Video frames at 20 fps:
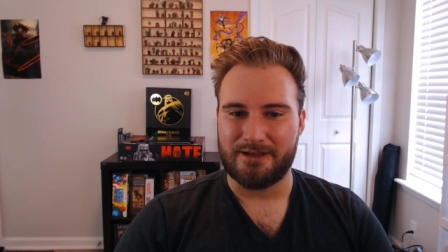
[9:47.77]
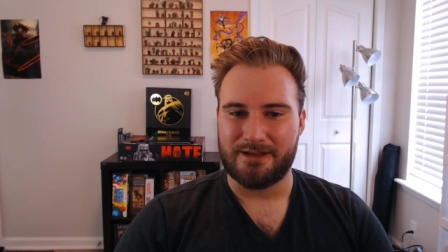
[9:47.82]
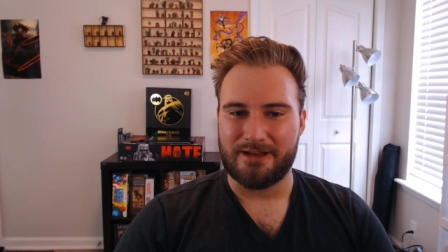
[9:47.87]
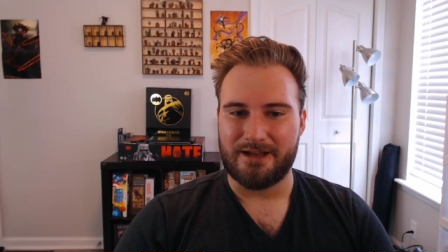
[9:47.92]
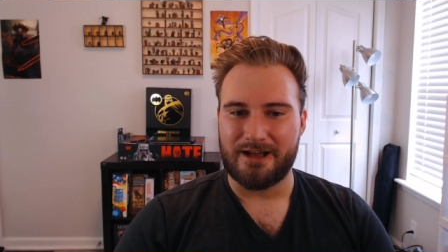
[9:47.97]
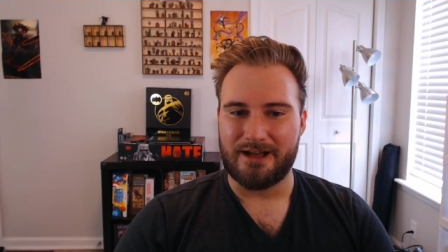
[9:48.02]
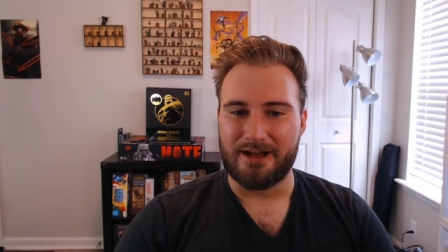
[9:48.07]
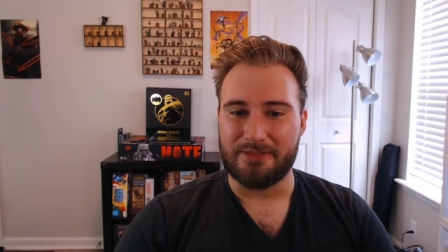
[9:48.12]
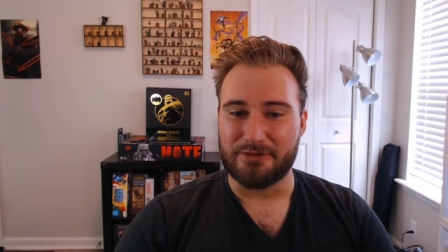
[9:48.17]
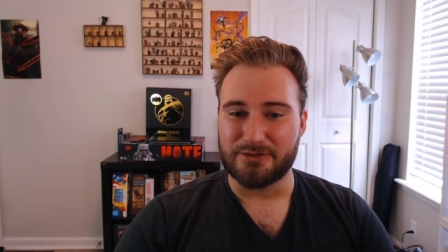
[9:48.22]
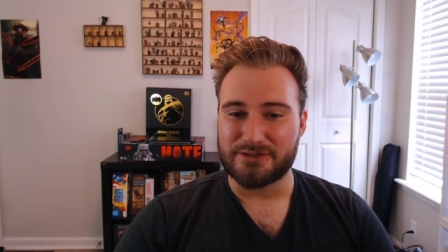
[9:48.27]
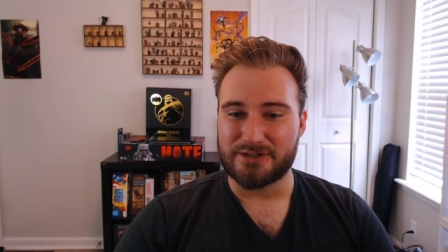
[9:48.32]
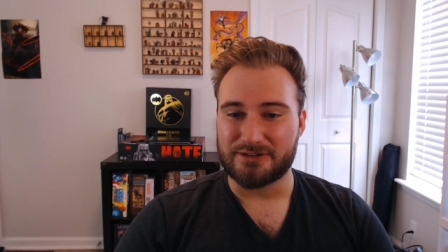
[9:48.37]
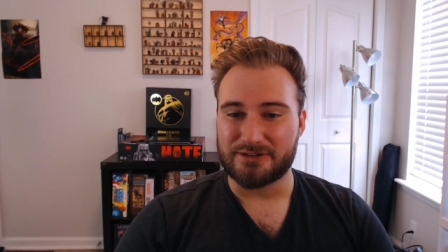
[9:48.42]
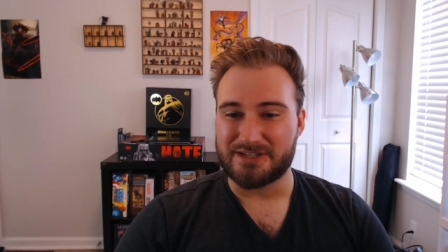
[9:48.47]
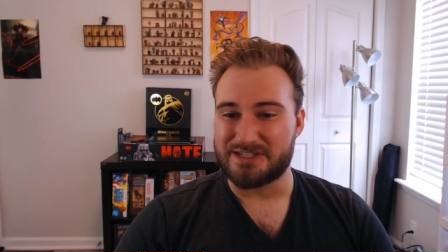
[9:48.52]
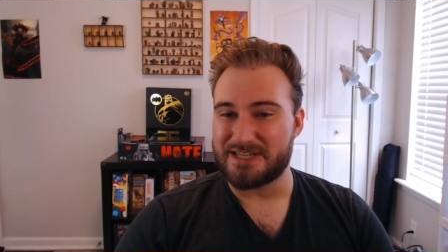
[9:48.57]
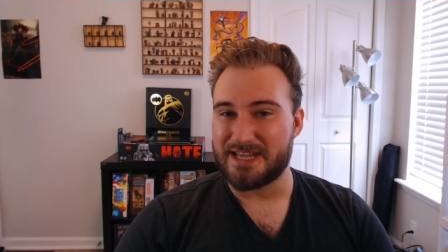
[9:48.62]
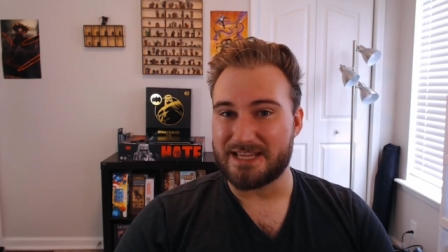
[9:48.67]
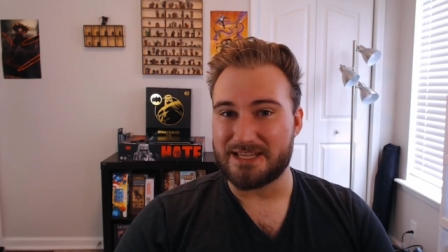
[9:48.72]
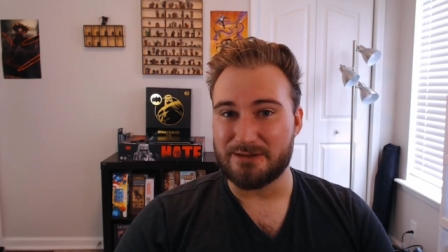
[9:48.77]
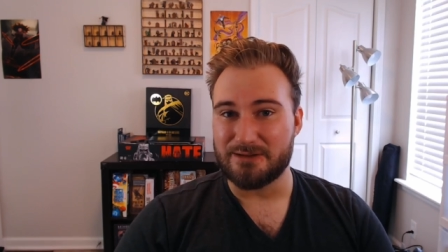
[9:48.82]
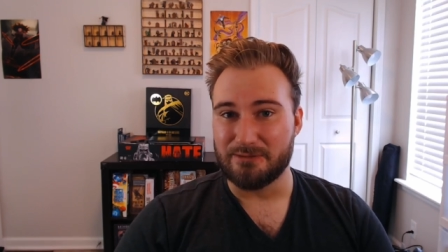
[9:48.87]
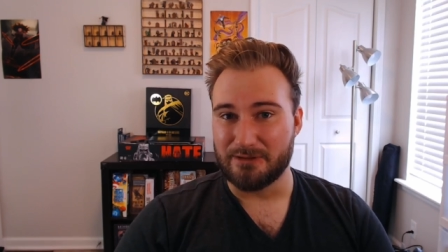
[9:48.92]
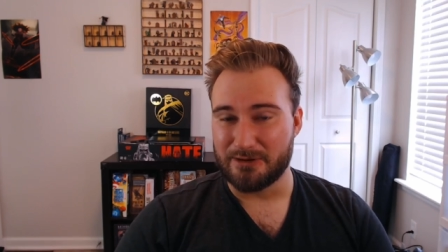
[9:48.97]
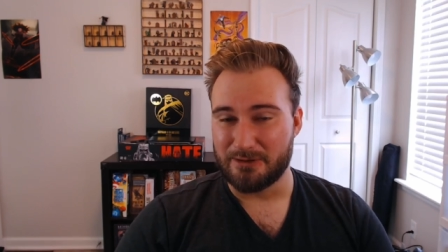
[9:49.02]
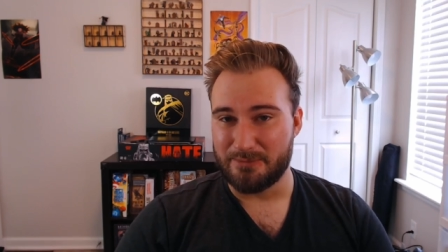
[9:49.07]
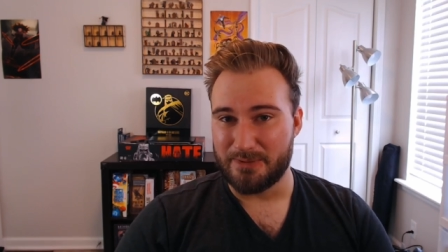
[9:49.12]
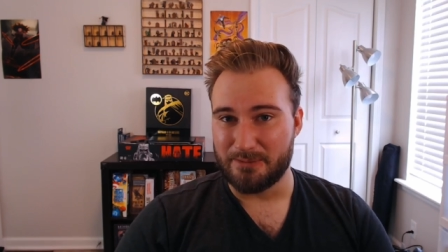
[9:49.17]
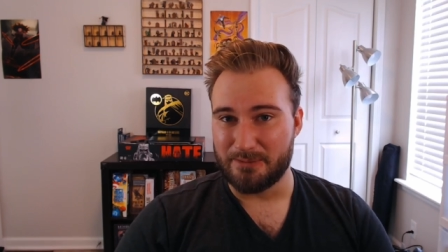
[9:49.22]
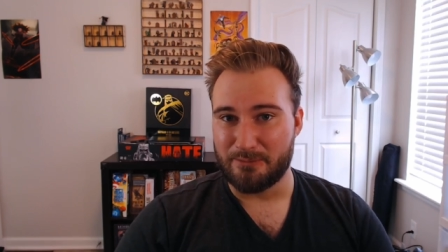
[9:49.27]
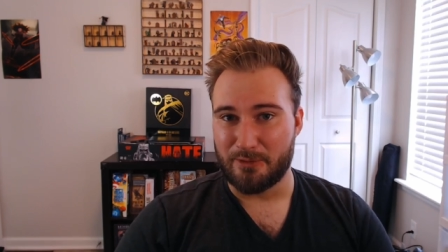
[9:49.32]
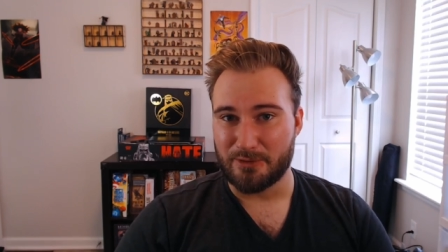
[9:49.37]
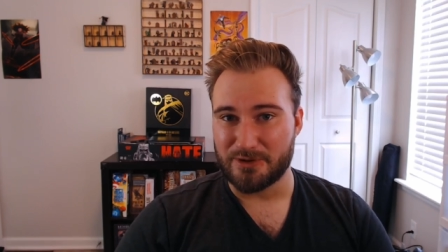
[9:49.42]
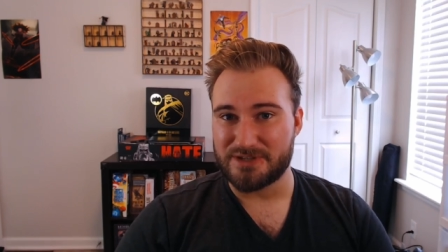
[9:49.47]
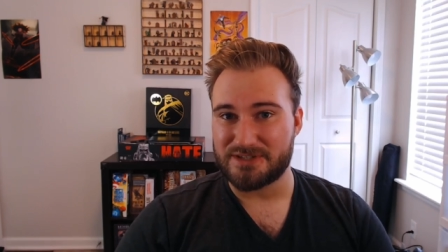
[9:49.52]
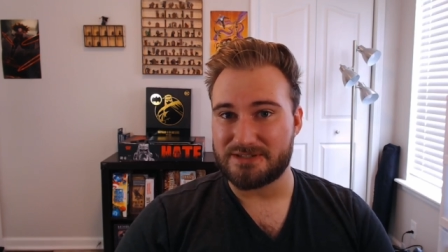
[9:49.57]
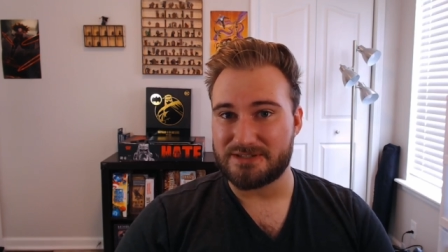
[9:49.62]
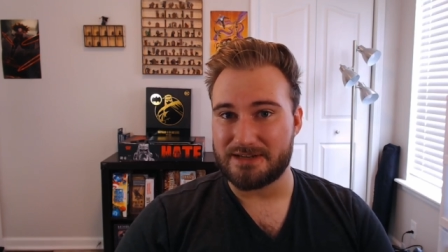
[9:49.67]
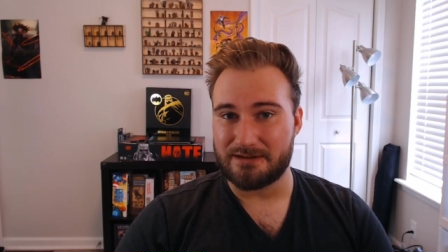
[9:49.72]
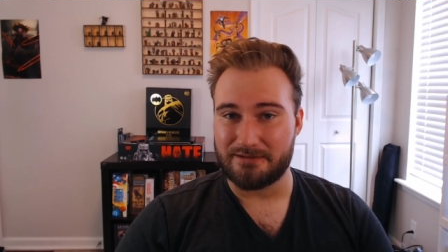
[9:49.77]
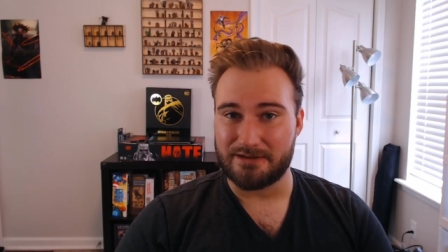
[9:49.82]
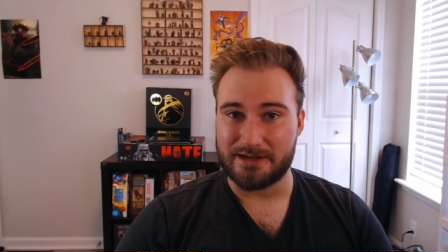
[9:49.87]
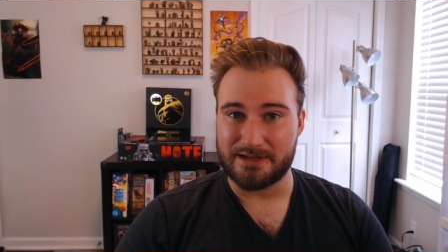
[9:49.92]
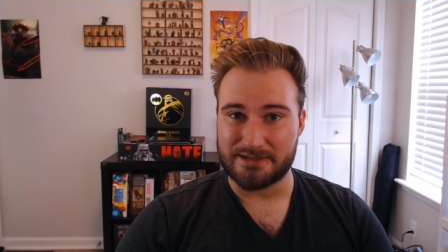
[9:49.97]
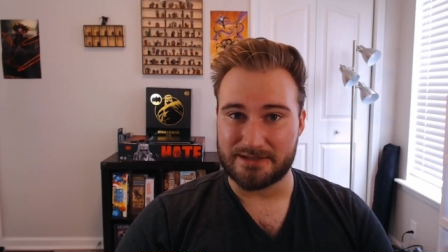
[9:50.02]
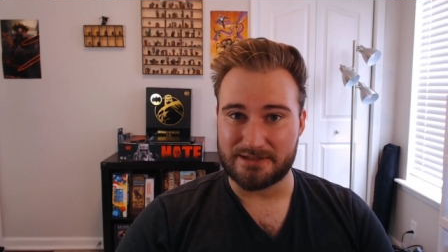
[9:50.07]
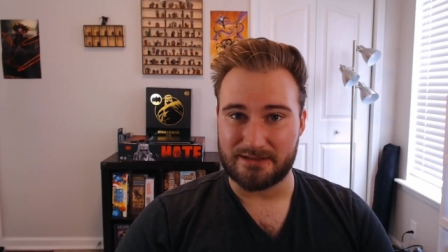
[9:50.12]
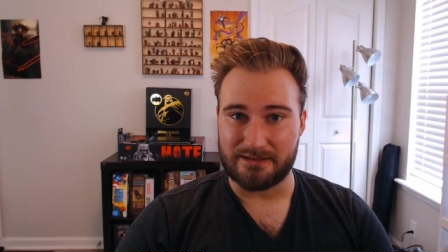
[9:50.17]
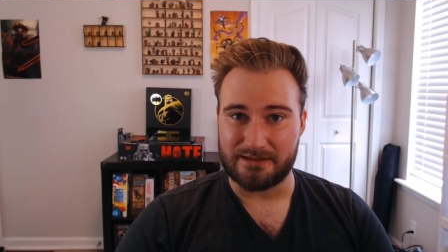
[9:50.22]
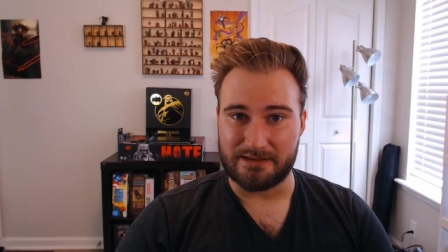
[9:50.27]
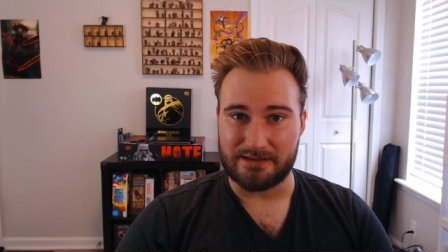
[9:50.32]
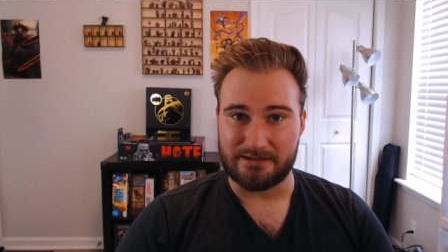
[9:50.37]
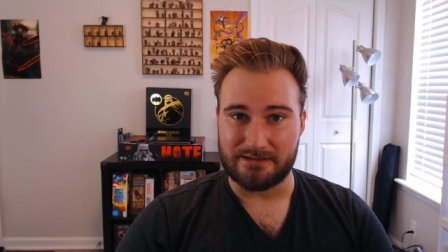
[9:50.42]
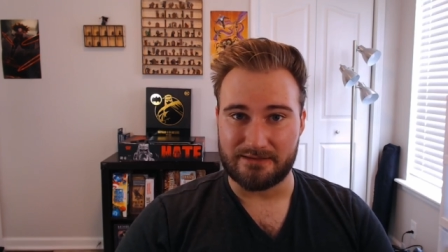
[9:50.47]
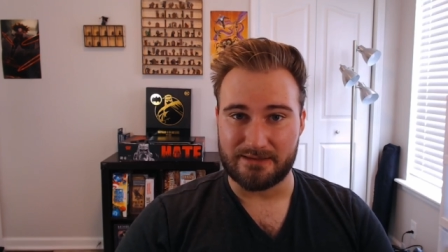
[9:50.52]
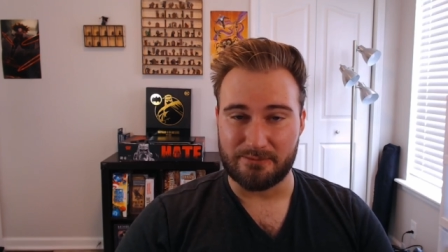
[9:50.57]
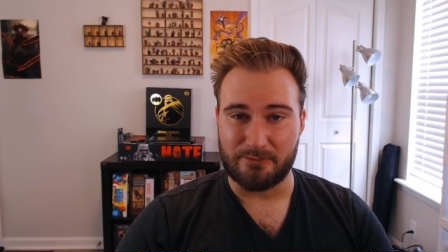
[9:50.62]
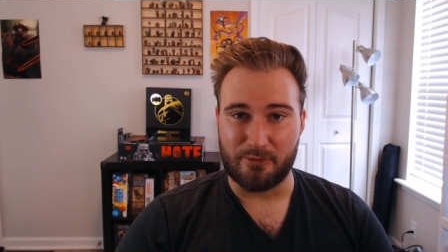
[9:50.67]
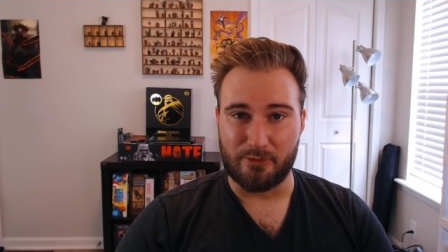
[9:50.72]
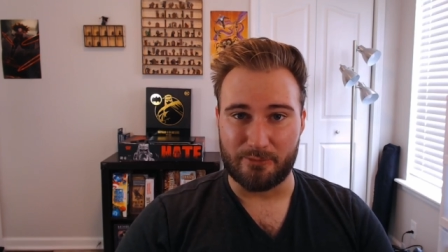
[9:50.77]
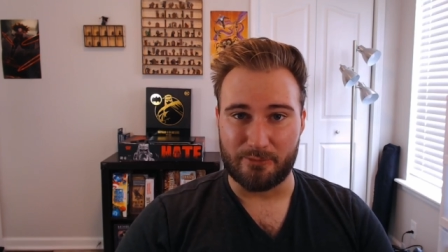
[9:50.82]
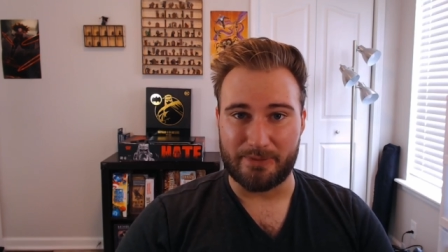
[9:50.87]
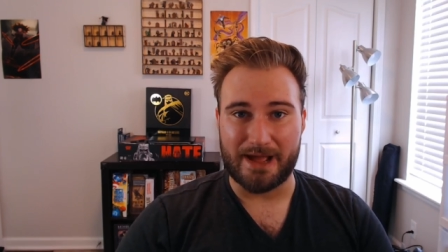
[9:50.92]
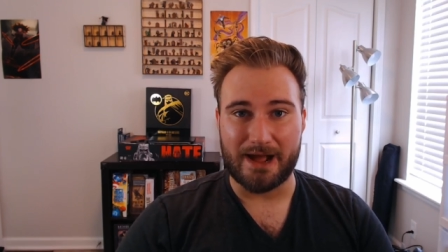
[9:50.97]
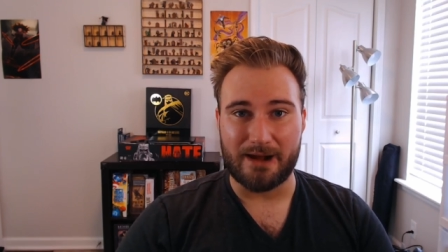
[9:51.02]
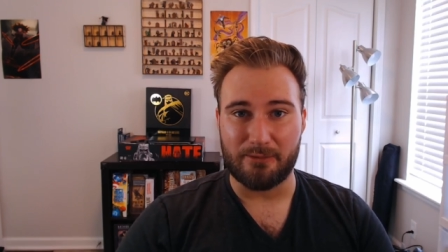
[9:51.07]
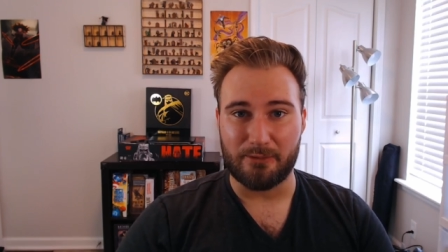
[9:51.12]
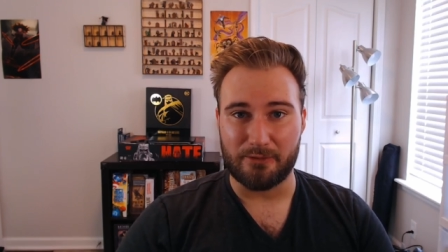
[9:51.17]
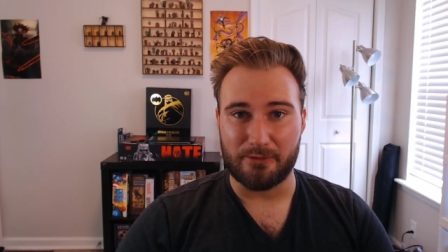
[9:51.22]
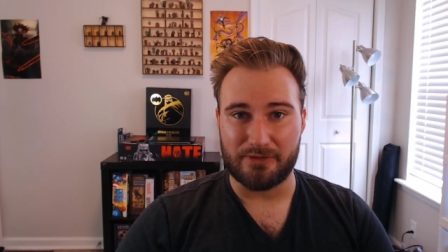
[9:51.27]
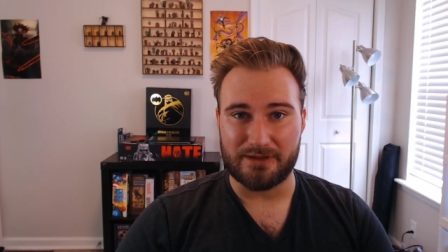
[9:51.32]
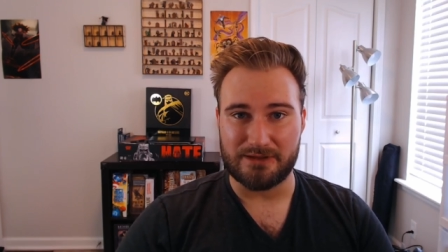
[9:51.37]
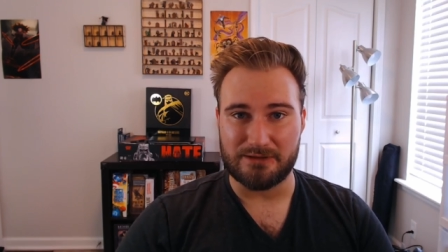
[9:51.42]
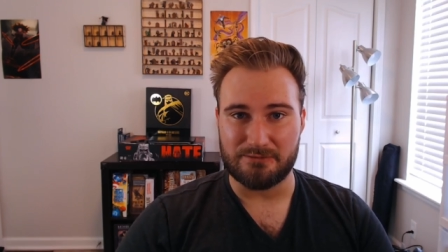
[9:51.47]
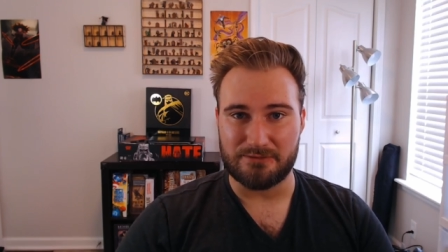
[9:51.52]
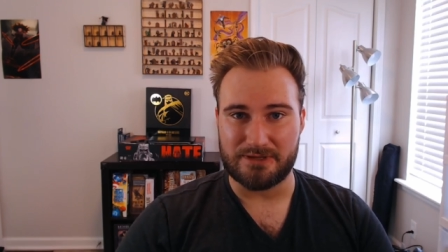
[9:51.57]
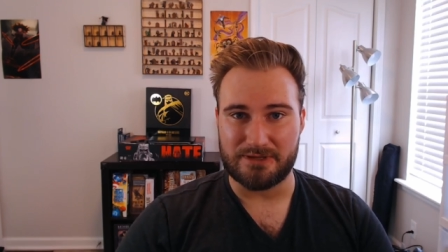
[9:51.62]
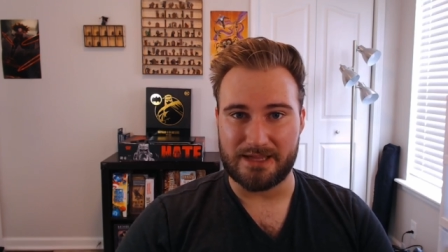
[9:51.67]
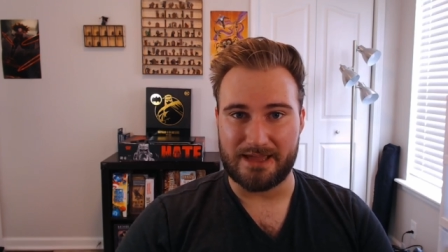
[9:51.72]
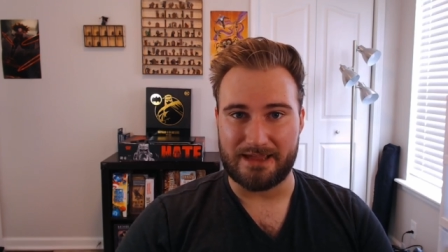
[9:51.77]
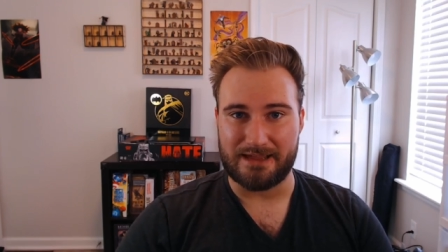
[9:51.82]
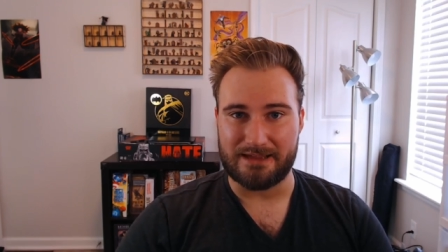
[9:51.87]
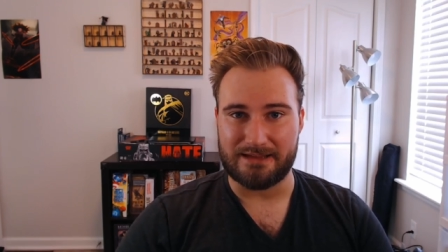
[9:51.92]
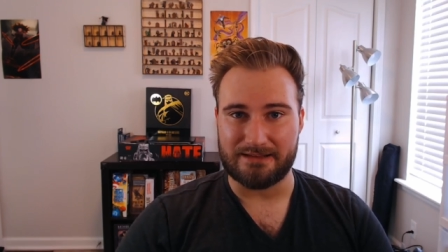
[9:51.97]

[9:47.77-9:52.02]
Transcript: They'll start to take you a little bit more seriously the more power that you gain.